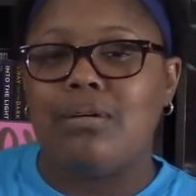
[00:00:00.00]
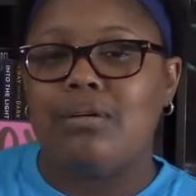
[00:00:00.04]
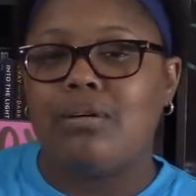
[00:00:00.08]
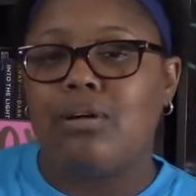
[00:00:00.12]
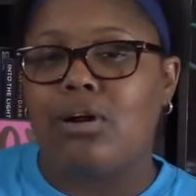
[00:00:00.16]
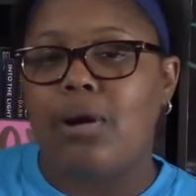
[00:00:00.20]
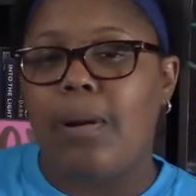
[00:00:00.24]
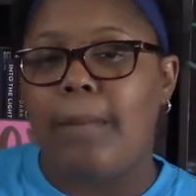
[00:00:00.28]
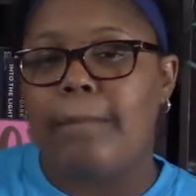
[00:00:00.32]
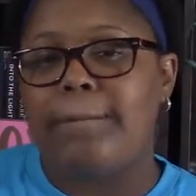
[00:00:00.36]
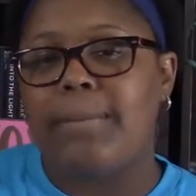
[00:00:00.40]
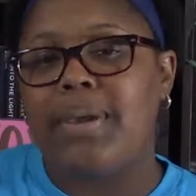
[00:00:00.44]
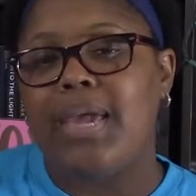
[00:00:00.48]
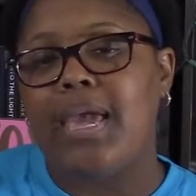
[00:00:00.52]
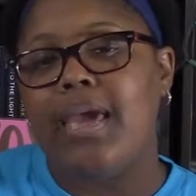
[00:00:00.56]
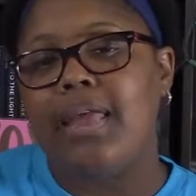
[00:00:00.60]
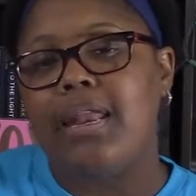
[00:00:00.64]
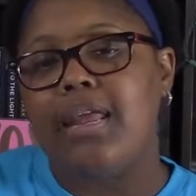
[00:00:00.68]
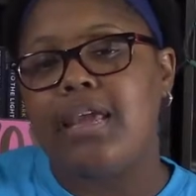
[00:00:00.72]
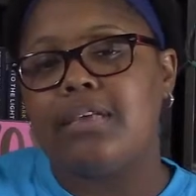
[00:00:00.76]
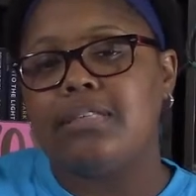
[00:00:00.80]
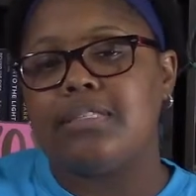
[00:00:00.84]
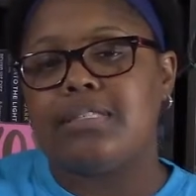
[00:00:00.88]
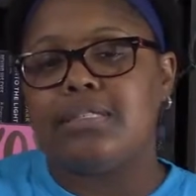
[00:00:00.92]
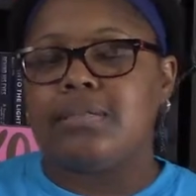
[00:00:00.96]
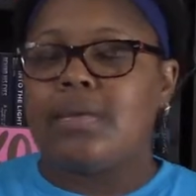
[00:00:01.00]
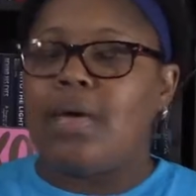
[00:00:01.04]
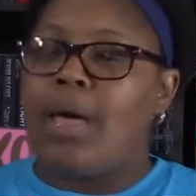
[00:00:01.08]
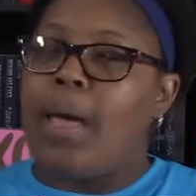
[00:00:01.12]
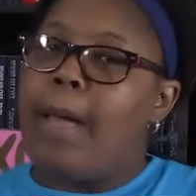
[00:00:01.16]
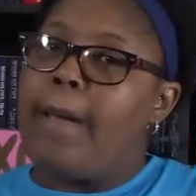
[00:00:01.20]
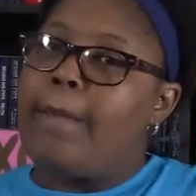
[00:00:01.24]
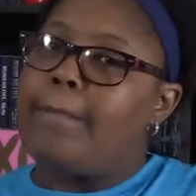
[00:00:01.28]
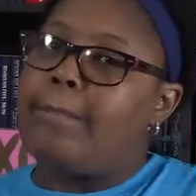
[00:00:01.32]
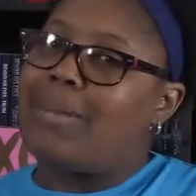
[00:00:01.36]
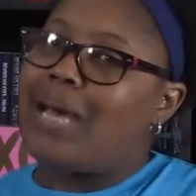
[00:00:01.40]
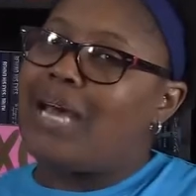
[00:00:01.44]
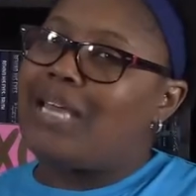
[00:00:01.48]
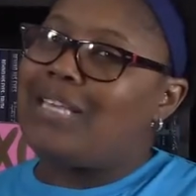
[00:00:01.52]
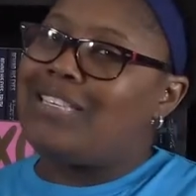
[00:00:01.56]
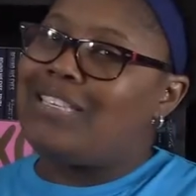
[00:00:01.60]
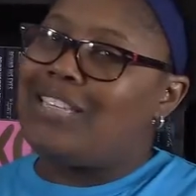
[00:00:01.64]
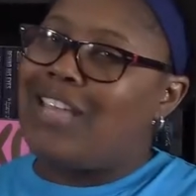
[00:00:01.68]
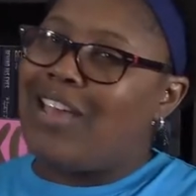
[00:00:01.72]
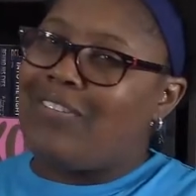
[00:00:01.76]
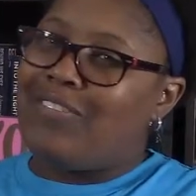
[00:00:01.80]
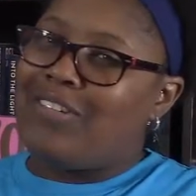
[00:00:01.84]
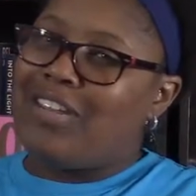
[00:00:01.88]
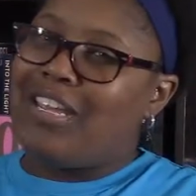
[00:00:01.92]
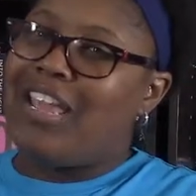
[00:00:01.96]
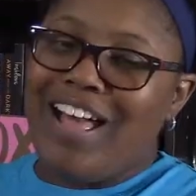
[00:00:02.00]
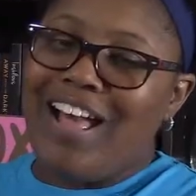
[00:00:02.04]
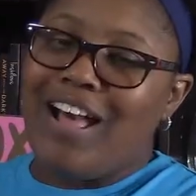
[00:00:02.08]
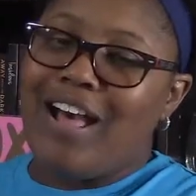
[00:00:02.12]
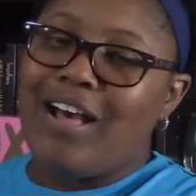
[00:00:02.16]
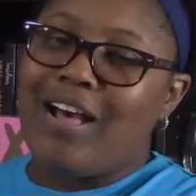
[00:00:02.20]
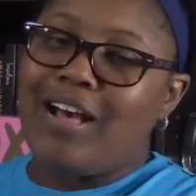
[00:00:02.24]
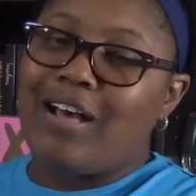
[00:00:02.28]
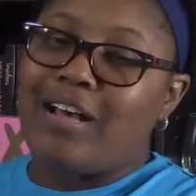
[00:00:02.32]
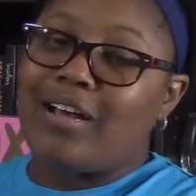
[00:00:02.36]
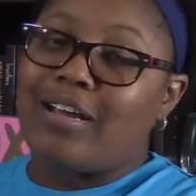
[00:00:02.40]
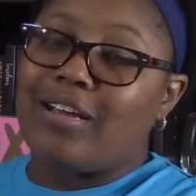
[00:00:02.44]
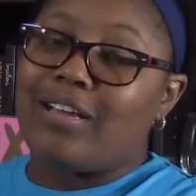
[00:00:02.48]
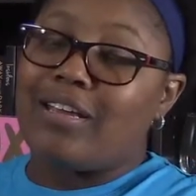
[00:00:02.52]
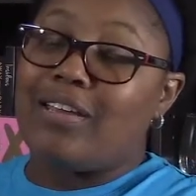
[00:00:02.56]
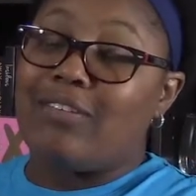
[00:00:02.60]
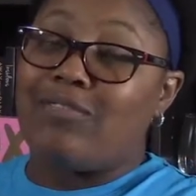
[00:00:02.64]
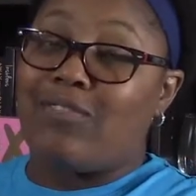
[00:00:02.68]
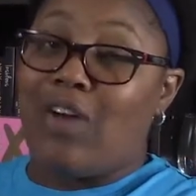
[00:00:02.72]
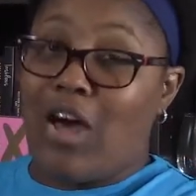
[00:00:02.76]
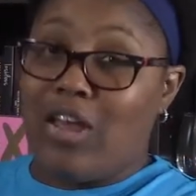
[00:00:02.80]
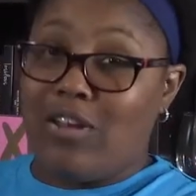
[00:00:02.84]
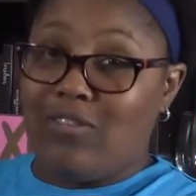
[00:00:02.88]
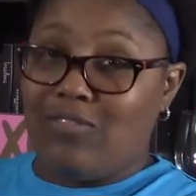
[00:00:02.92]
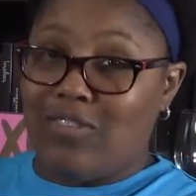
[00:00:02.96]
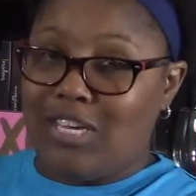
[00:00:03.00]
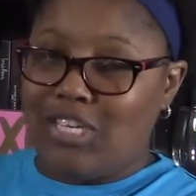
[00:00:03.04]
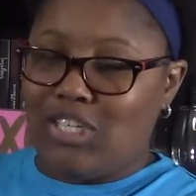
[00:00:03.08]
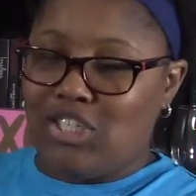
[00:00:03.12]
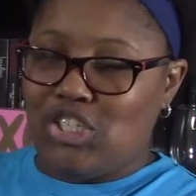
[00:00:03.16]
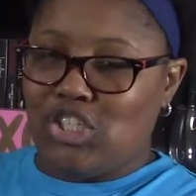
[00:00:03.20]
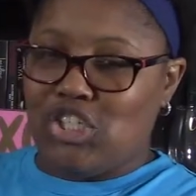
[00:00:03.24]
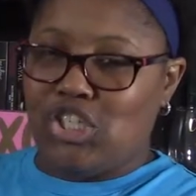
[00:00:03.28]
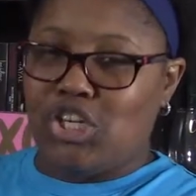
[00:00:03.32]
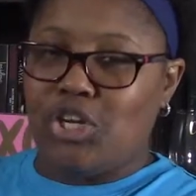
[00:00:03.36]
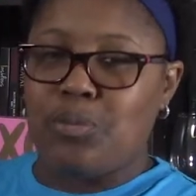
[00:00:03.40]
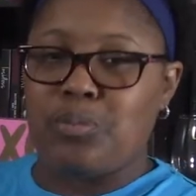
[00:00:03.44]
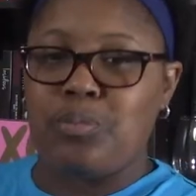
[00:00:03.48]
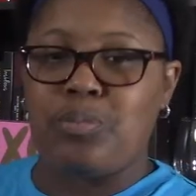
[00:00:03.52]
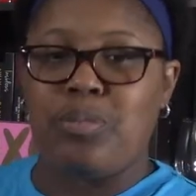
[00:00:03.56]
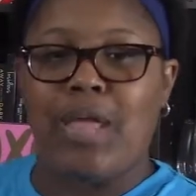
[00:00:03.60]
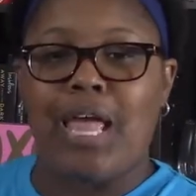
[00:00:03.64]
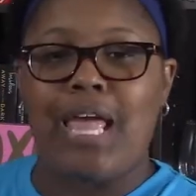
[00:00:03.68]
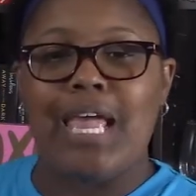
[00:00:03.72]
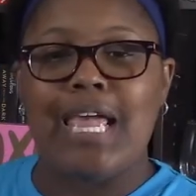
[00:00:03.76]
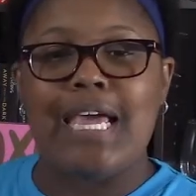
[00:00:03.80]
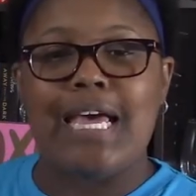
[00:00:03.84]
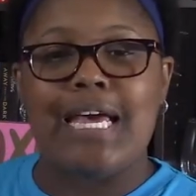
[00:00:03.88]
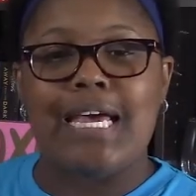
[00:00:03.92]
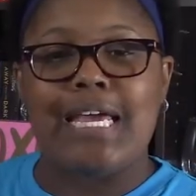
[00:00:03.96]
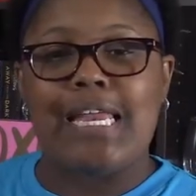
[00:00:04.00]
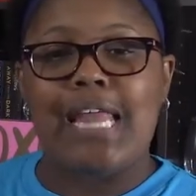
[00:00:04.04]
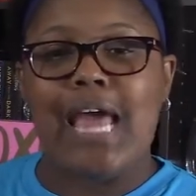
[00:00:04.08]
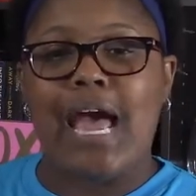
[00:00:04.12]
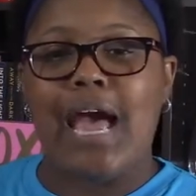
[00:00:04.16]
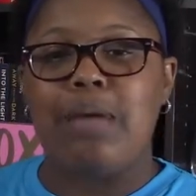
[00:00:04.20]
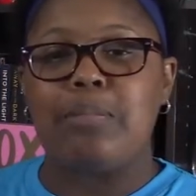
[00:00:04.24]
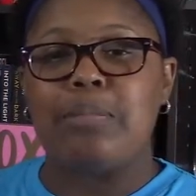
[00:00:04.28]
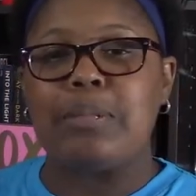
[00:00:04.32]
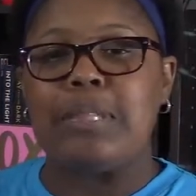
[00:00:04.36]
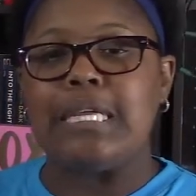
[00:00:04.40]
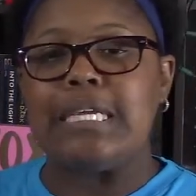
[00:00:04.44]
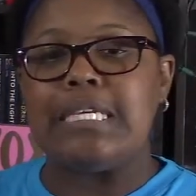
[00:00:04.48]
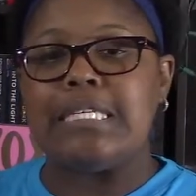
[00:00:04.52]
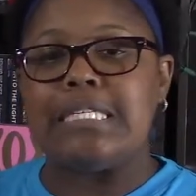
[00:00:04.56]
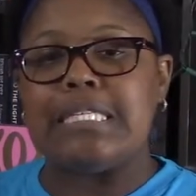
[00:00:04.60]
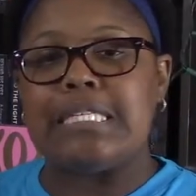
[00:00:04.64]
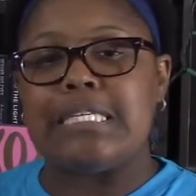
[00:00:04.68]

Girl Panties by Stephie Evanovich. And I placed